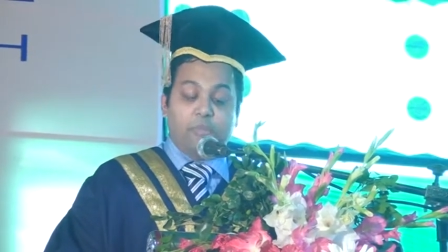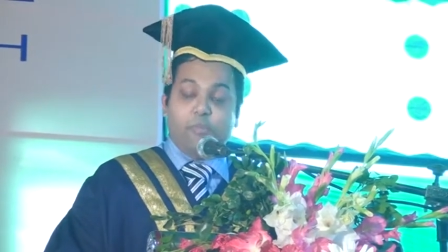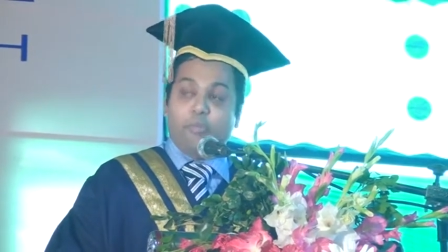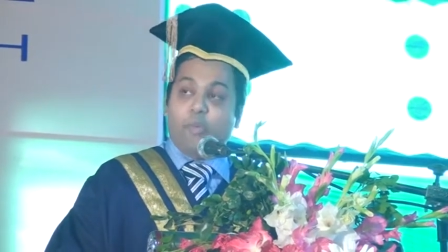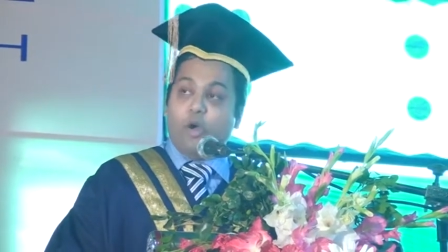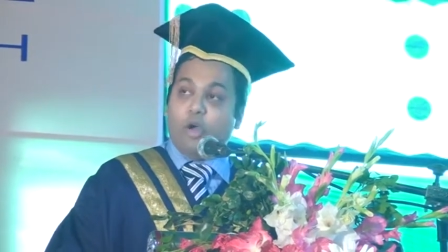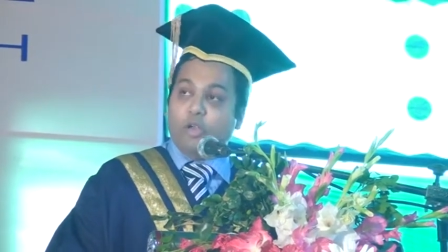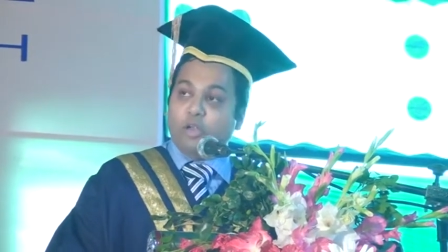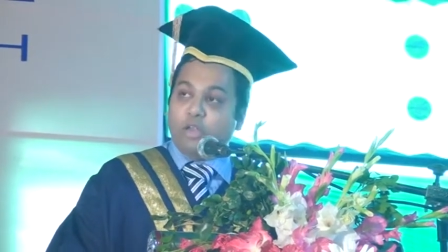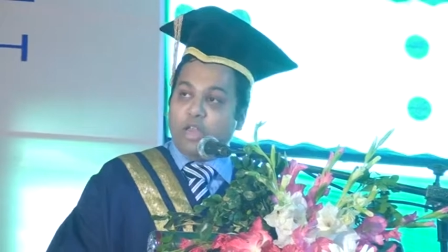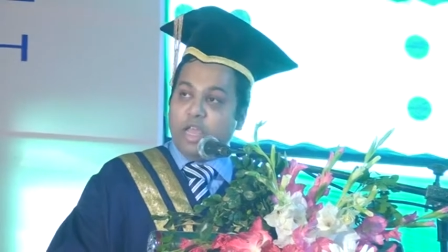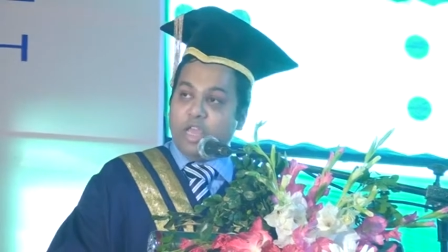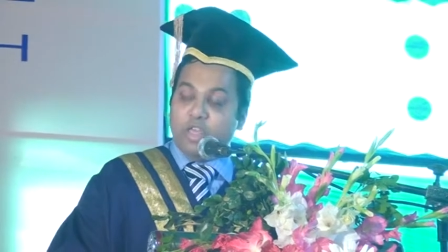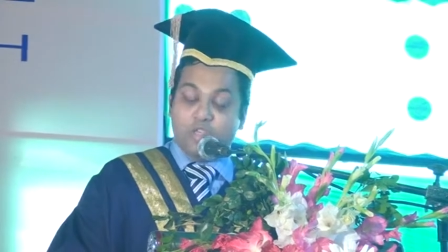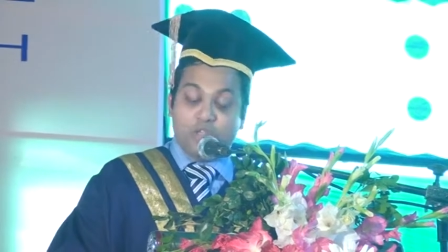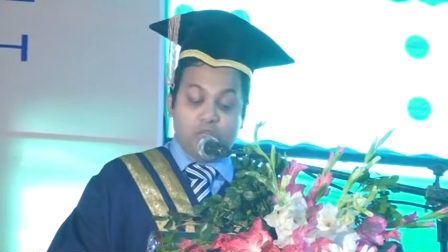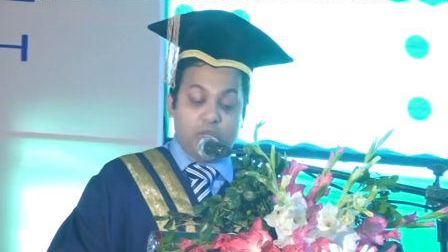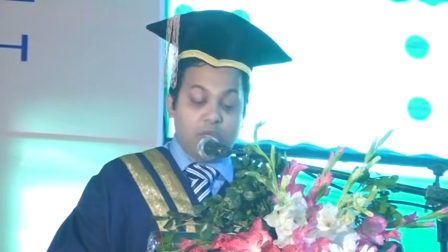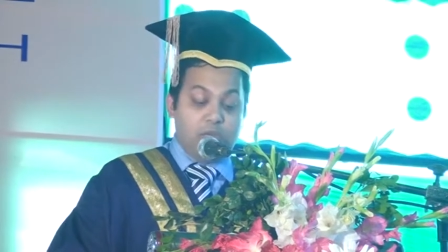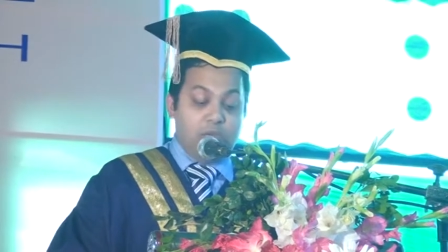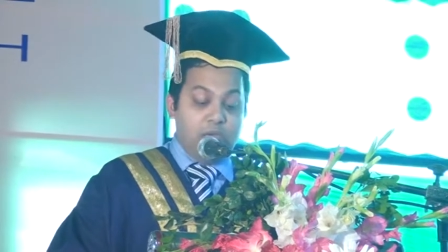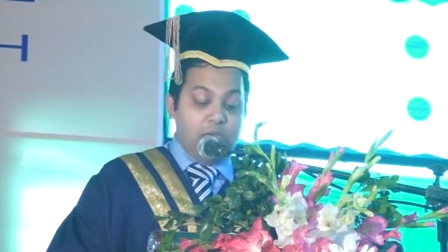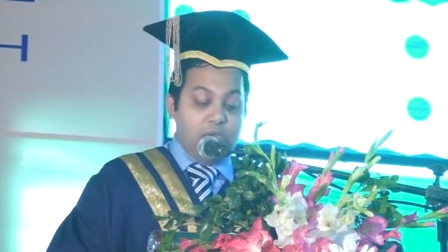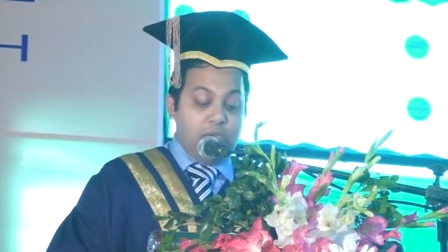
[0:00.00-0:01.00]
and
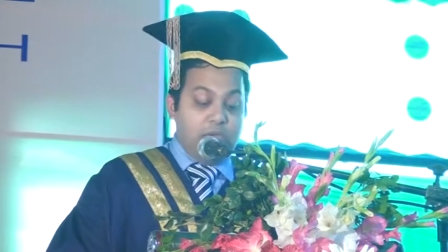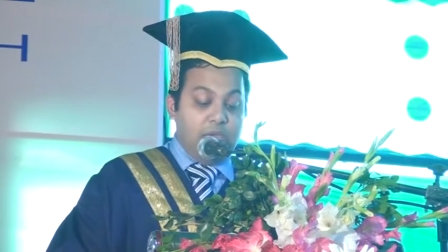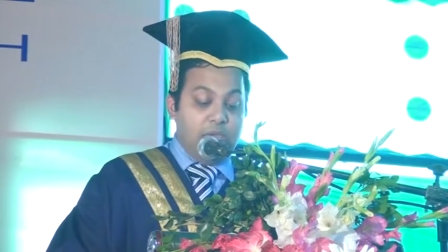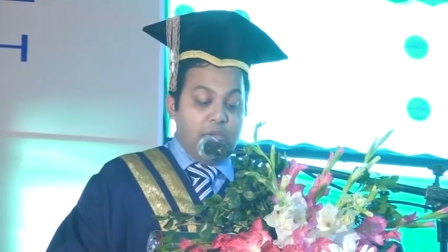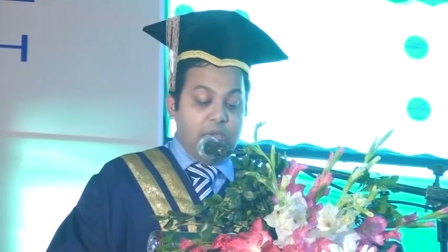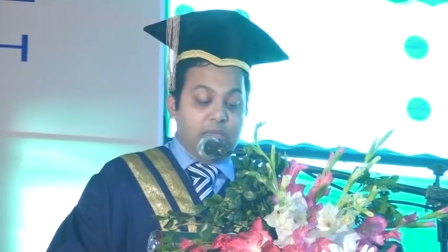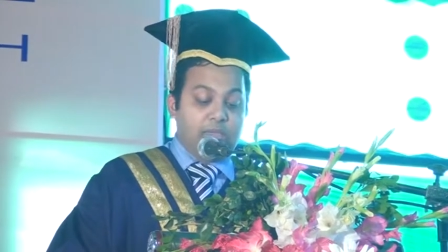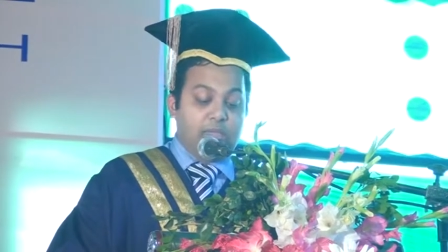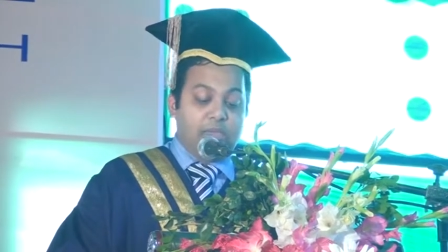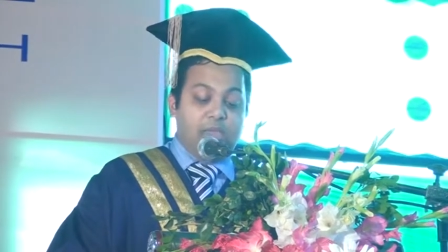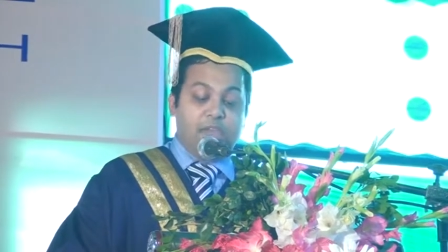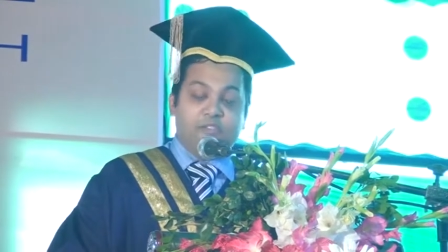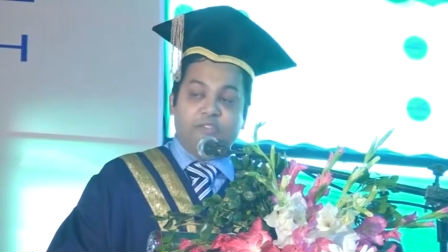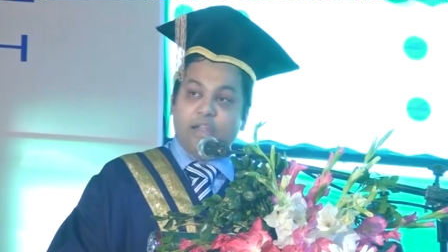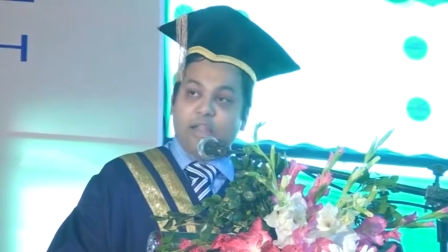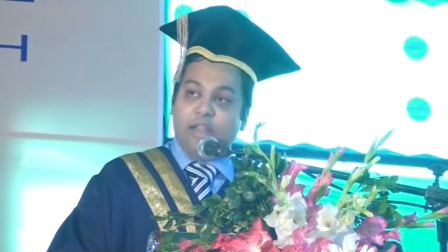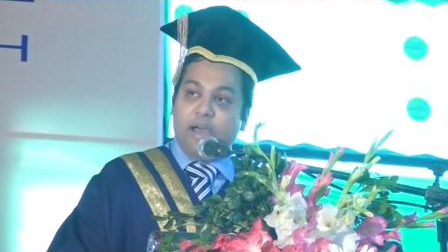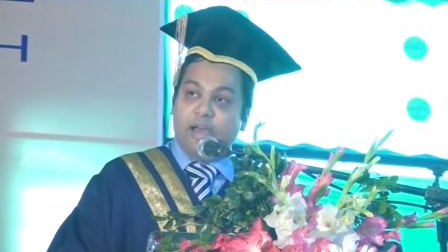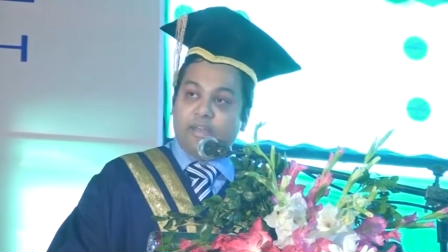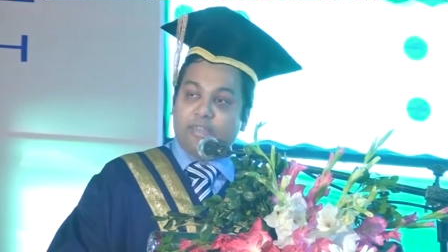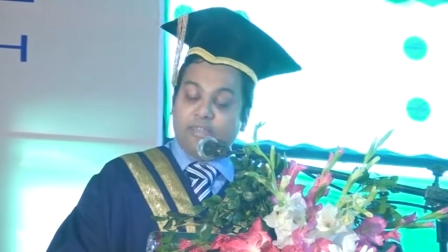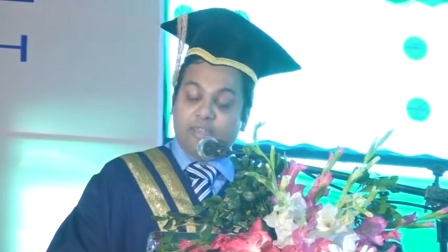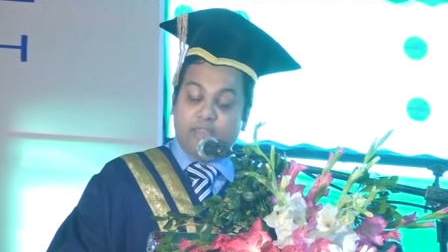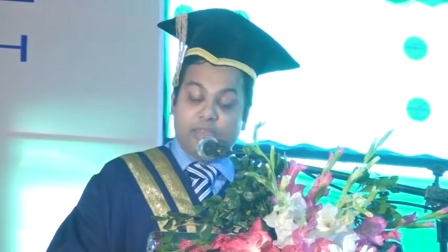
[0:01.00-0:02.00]
bondage is
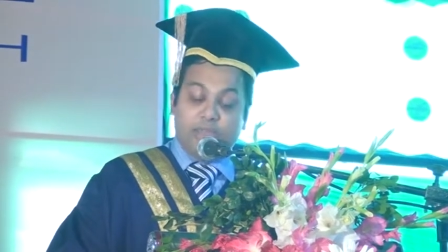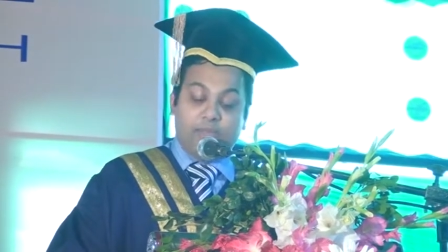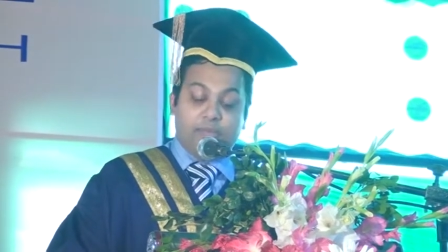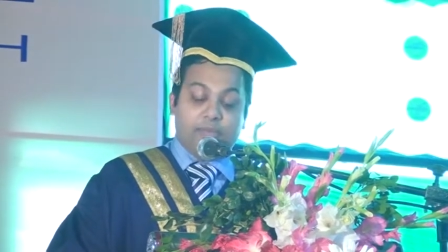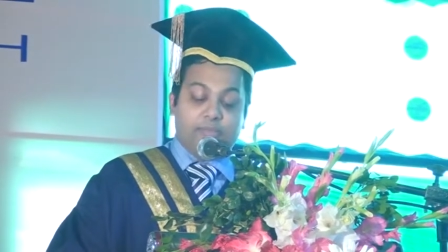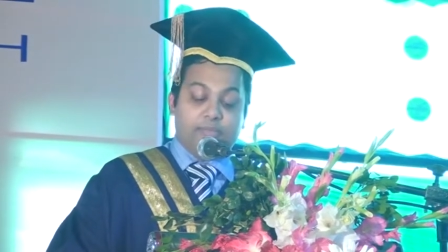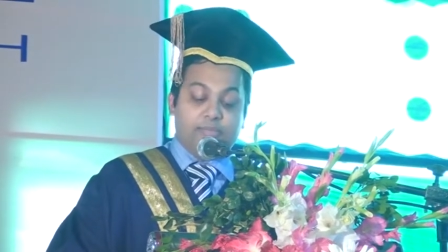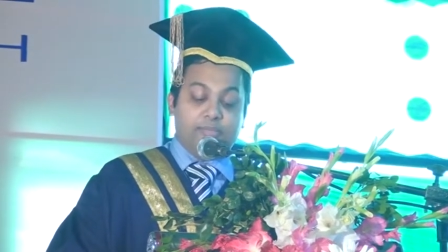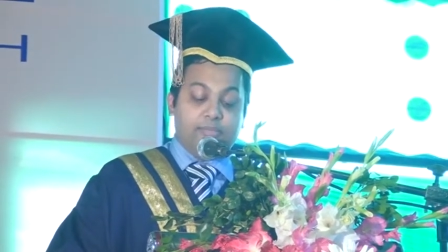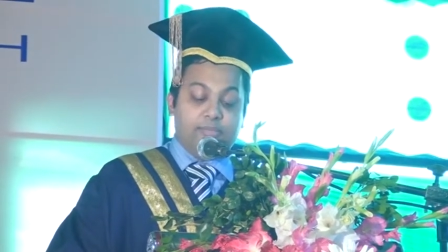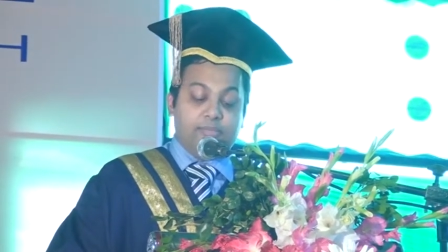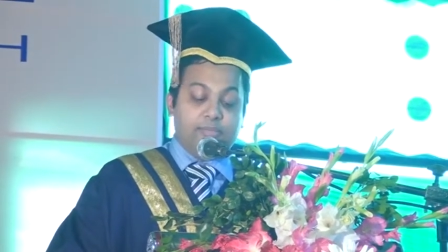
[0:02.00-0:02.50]
everlasting